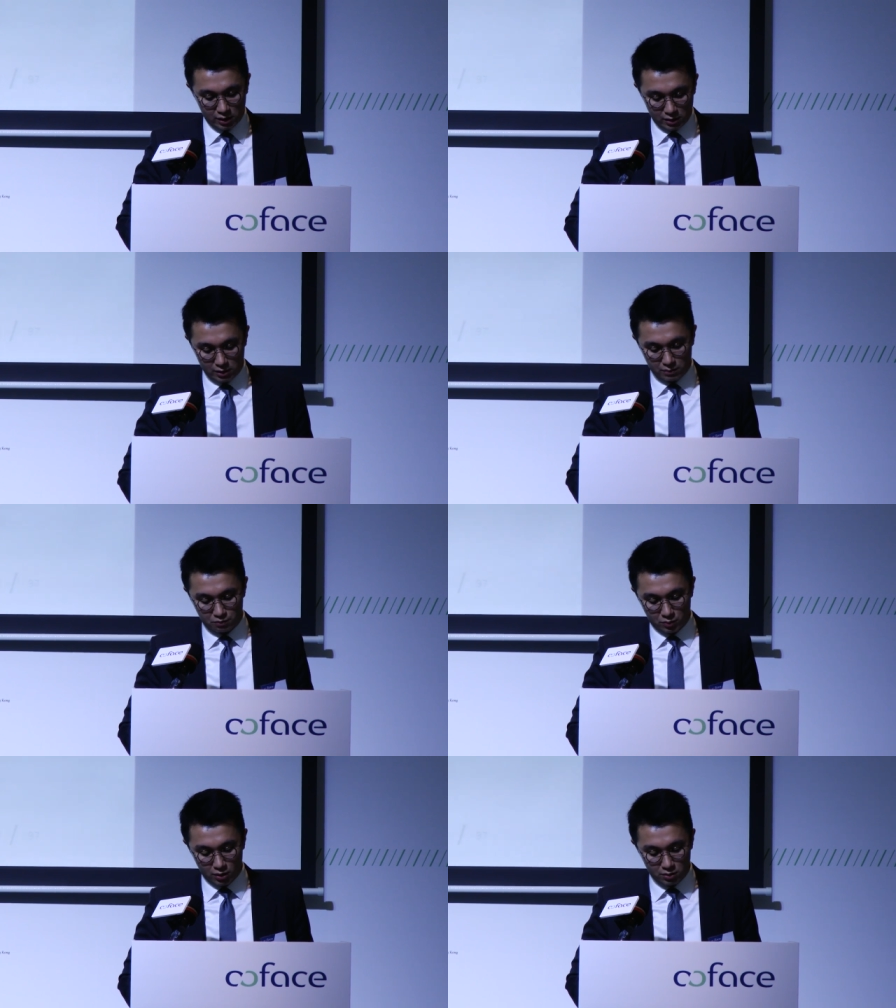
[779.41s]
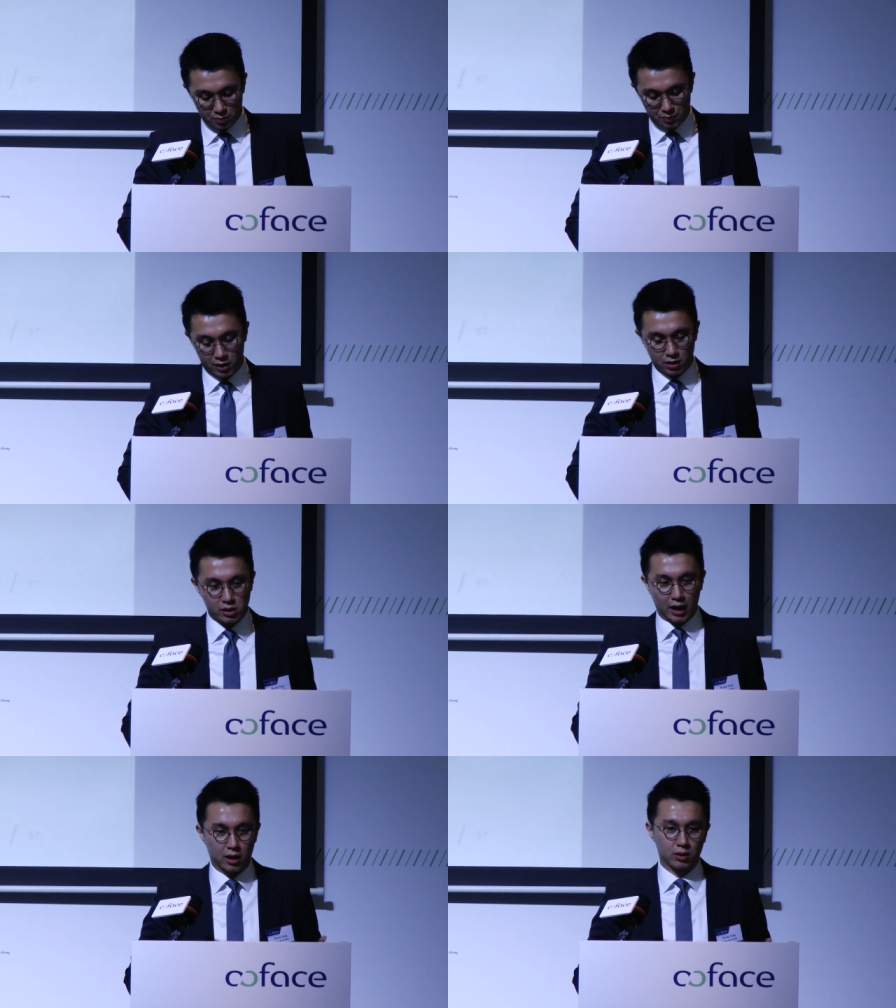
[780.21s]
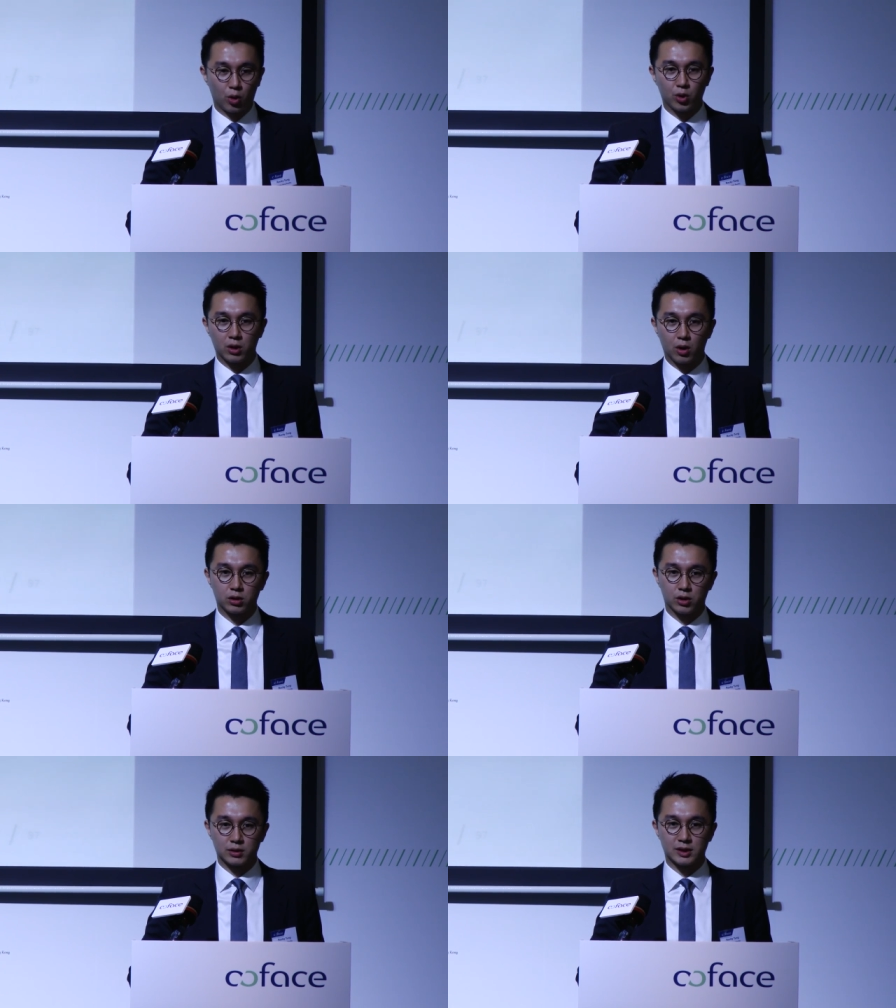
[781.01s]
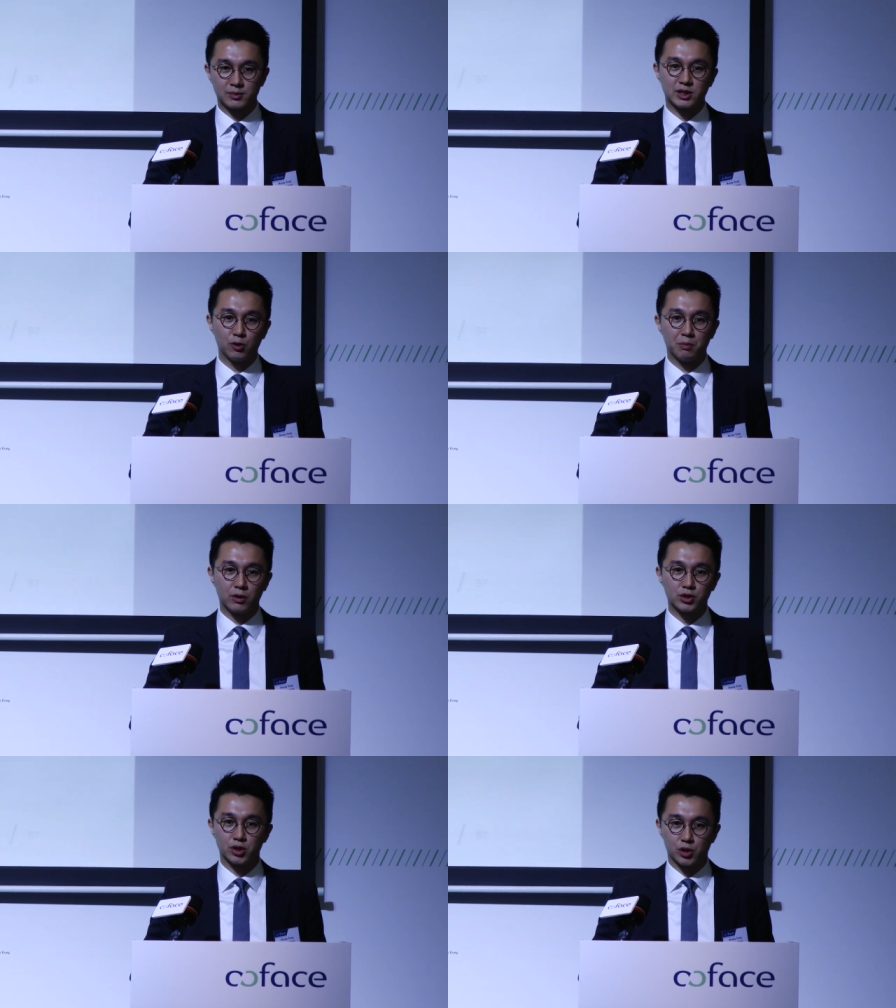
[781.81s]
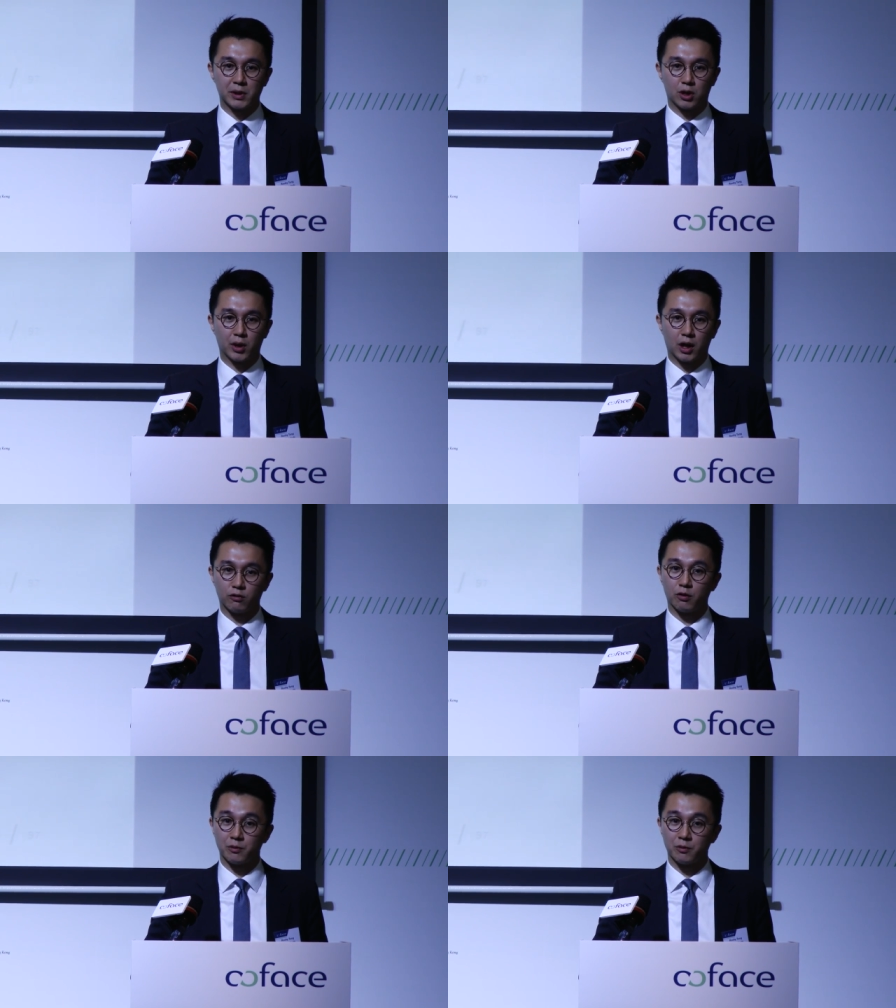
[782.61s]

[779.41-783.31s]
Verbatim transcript: Um, but yeah, all in all, you know, some steel mills should be going out